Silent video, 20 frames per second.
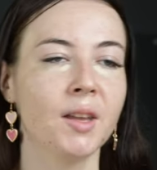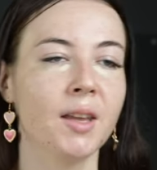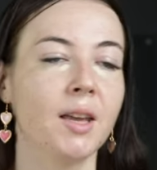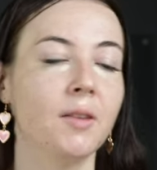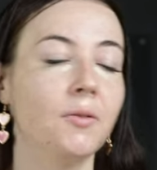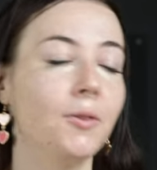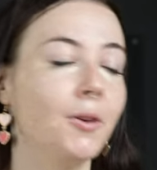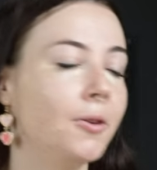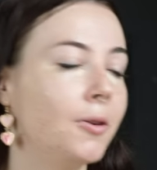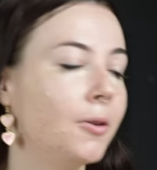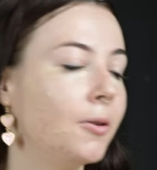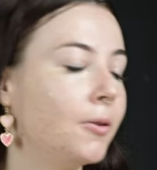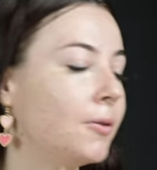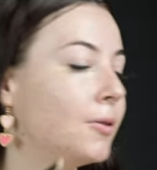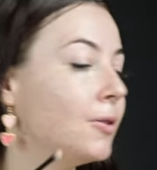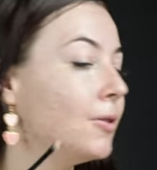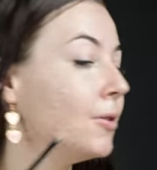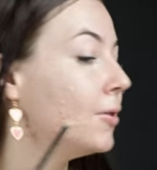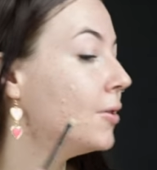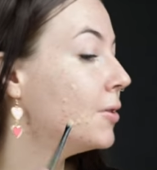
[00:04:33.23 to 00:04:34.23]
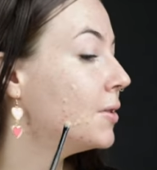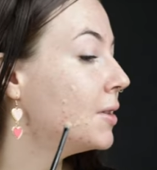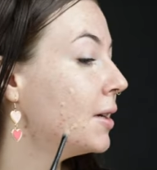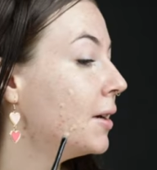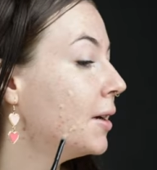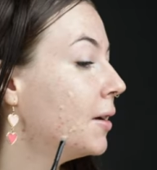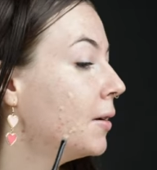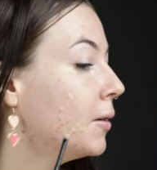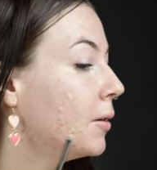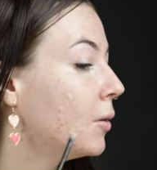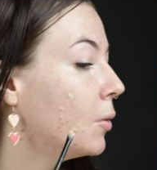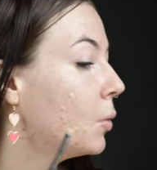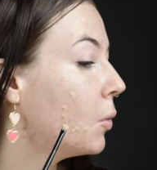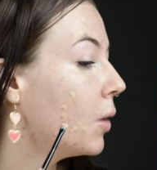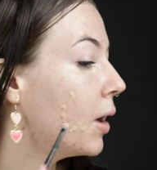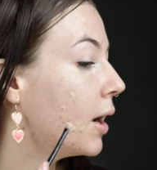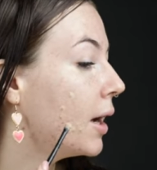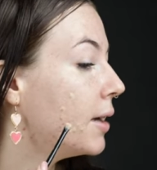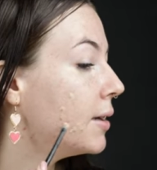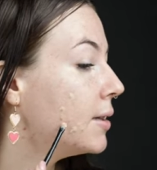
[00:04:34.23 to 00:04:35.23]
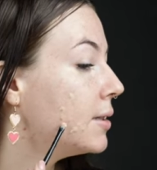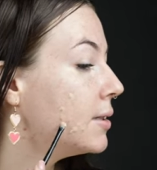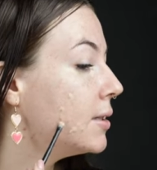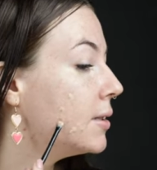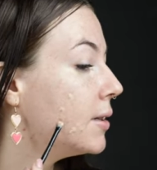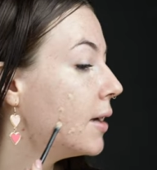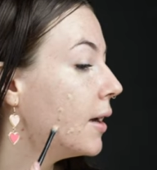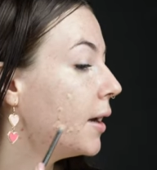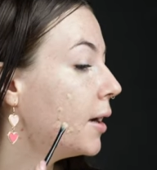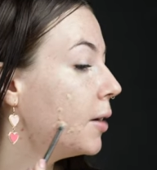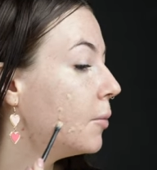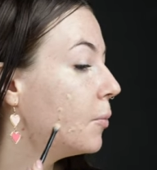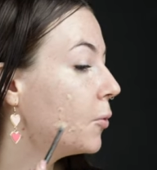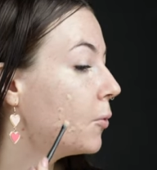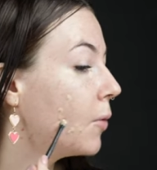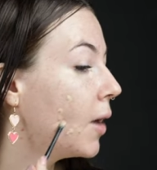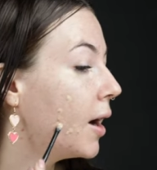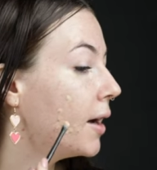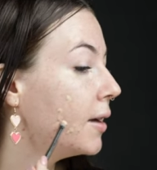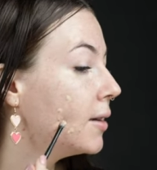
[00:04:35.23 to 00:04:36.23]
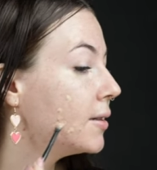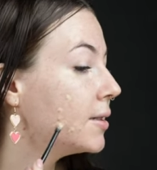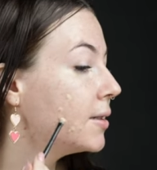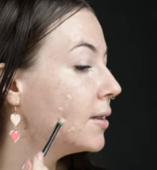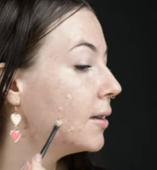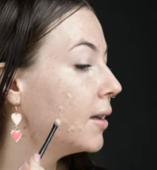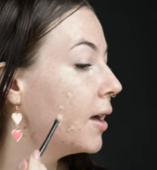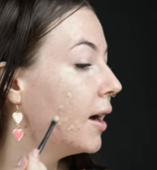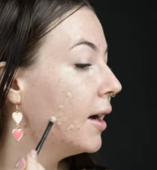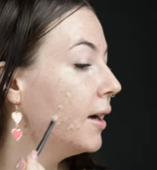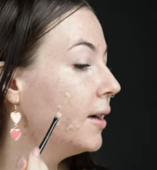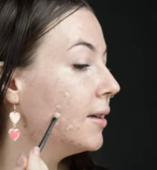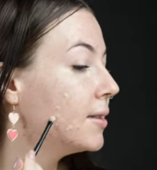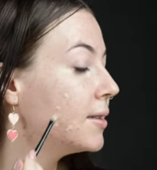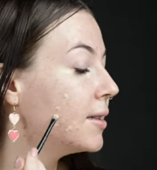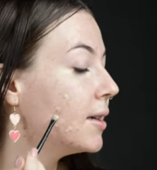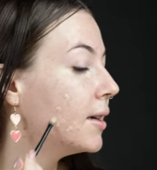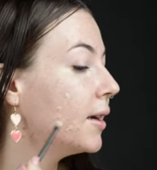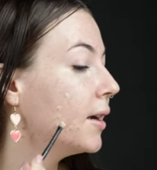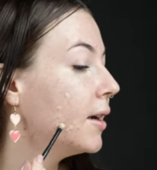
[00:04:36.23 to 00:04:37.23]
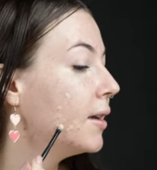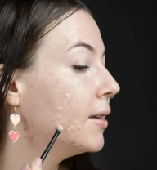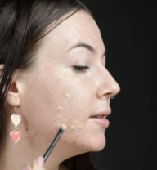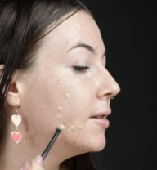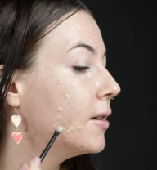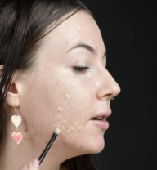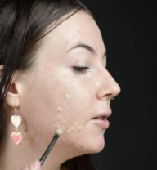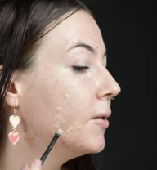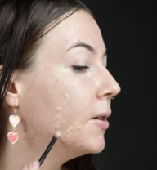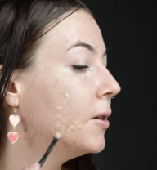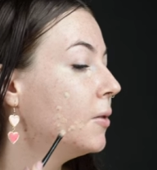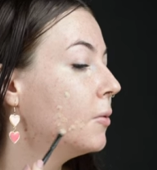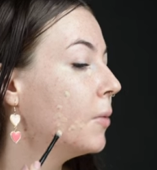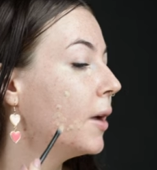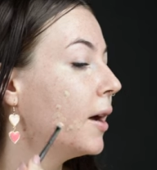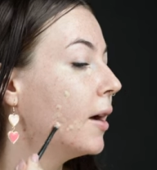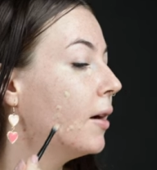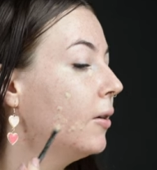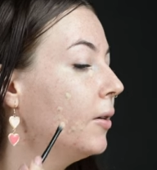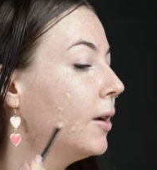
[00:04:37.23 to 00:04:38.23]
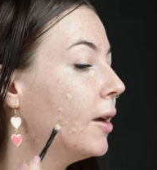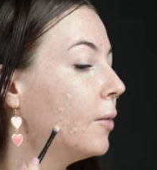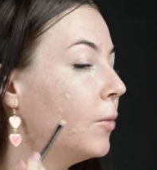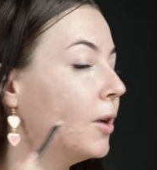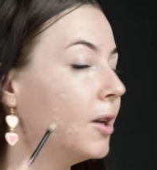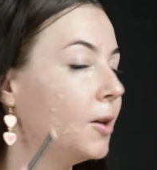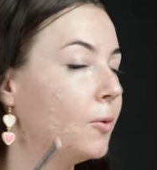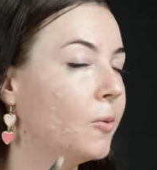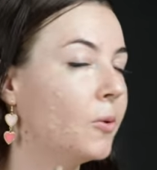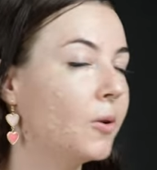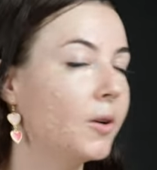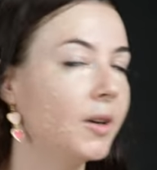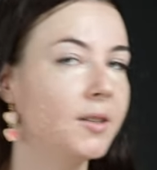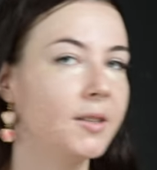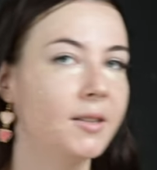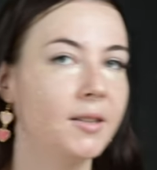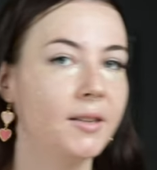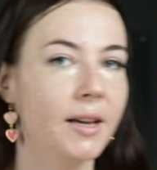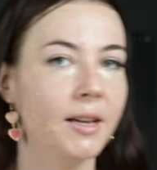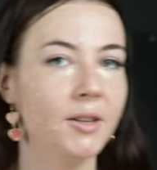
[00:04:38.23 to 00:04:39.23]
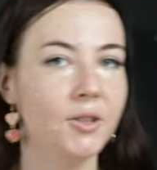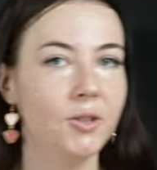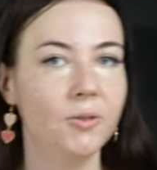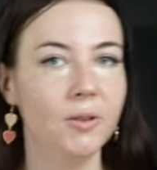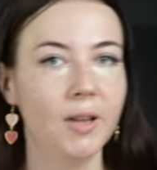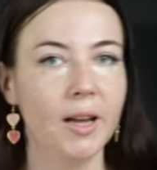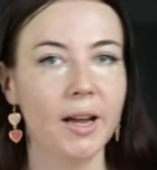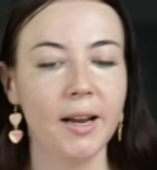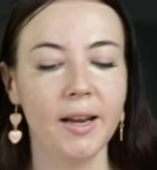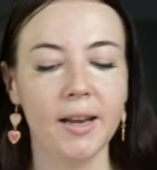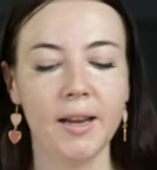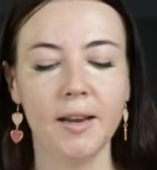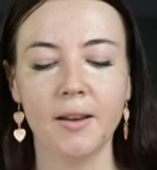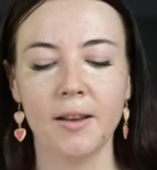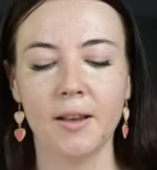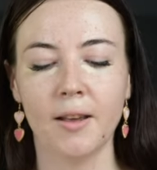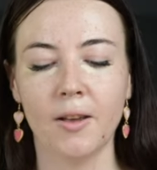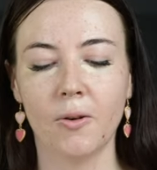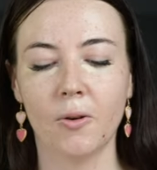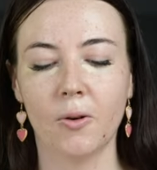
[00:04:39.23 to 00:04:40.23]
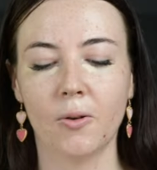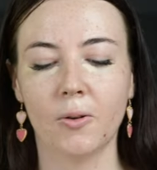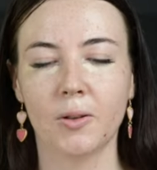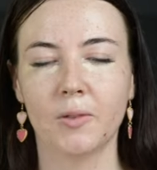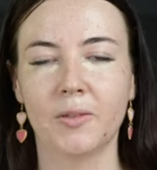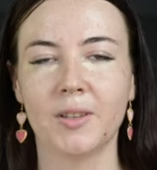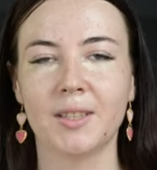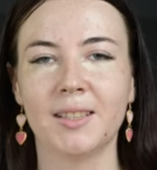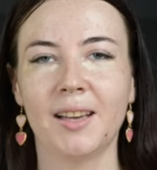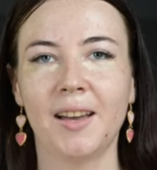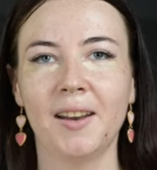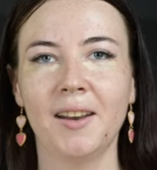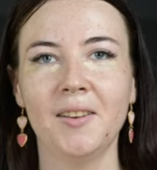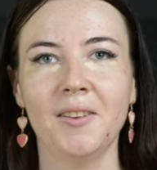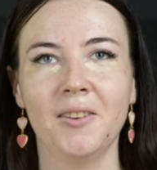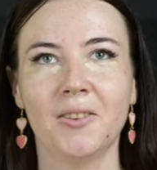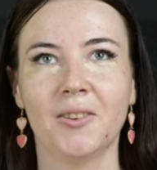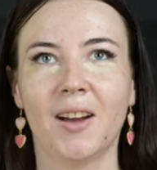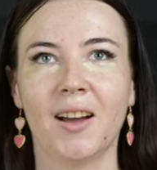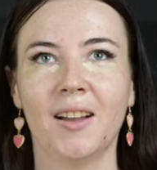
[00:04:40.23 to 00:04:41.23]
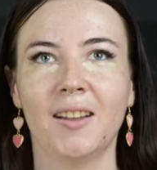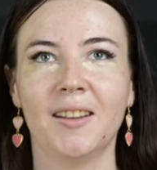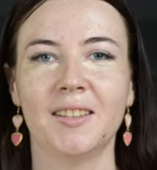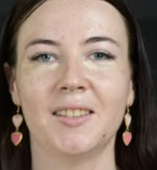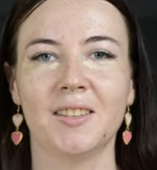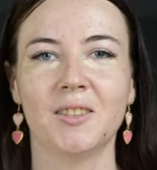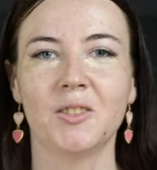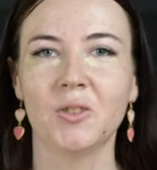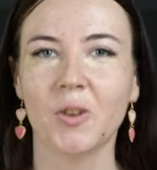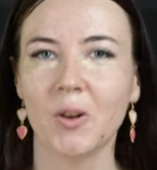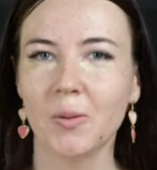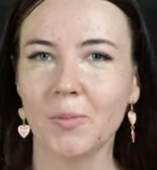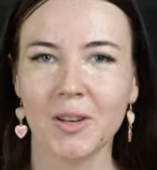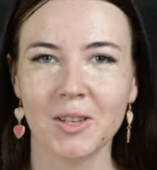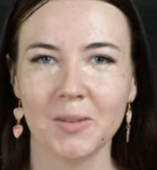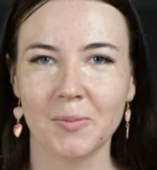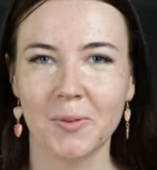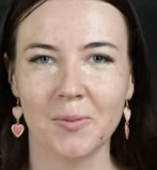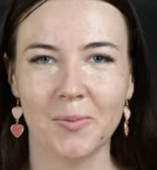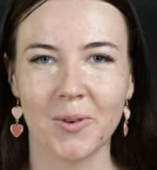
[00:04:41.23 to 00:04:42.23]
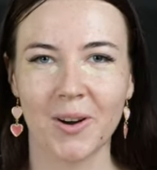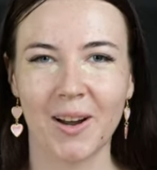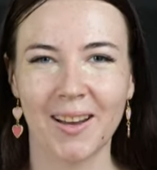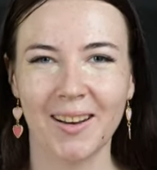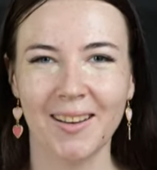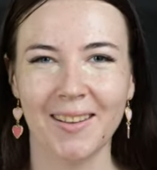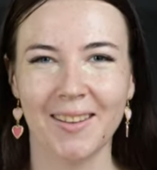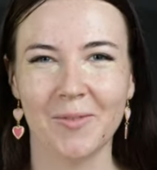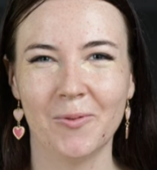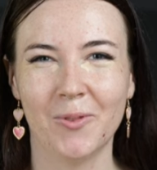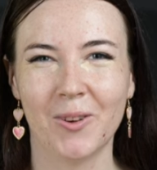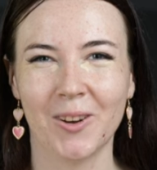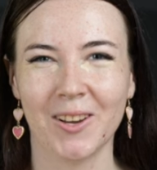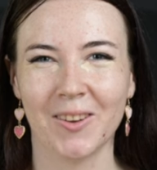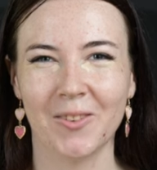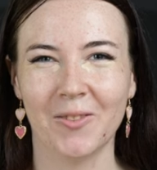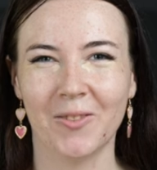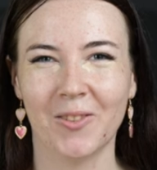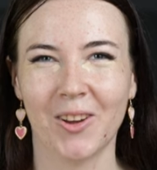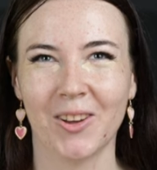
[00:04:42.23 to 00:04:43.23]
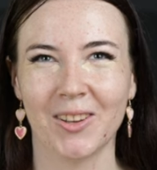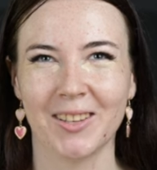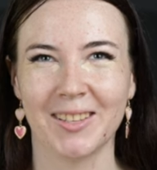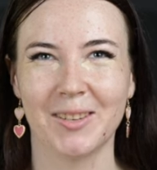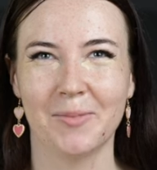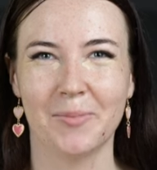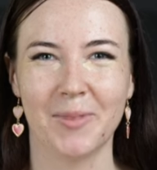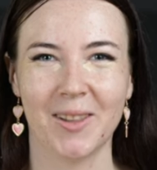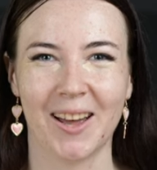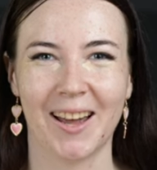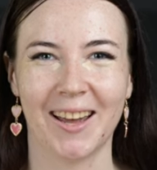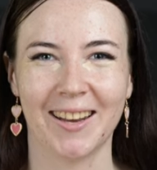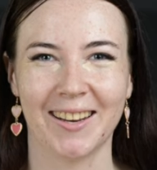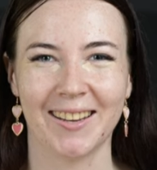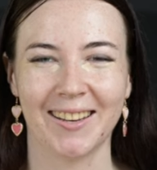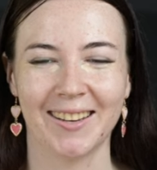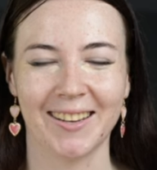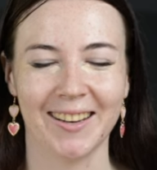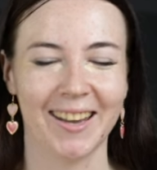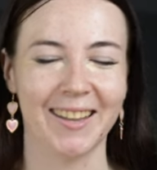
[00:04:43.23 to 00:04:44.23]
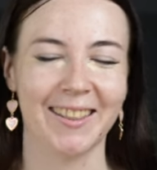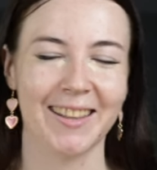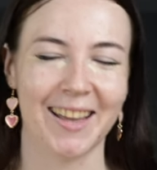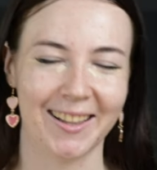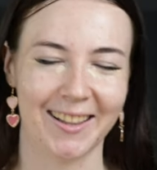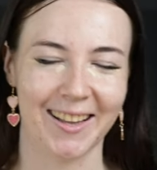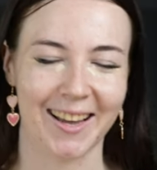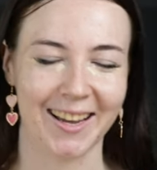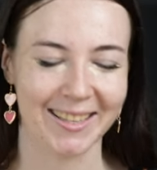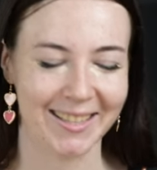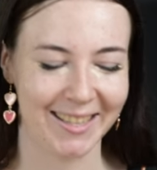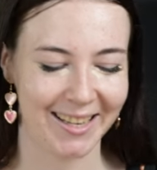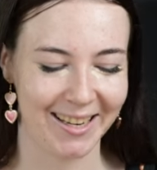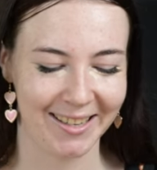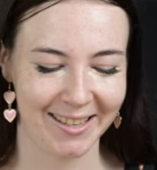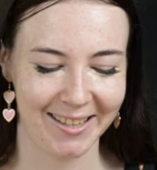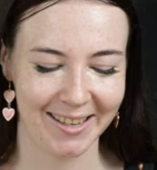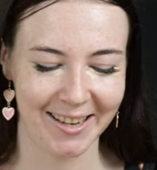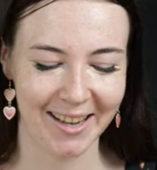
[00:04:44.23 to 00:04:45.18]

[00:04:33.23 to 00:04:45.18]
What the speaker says: If you're using quite a bright light, it can dull you out, and when you walk into natural lighting, all of a sudden your colors are so much more brighter than what you first applied it in that lighting.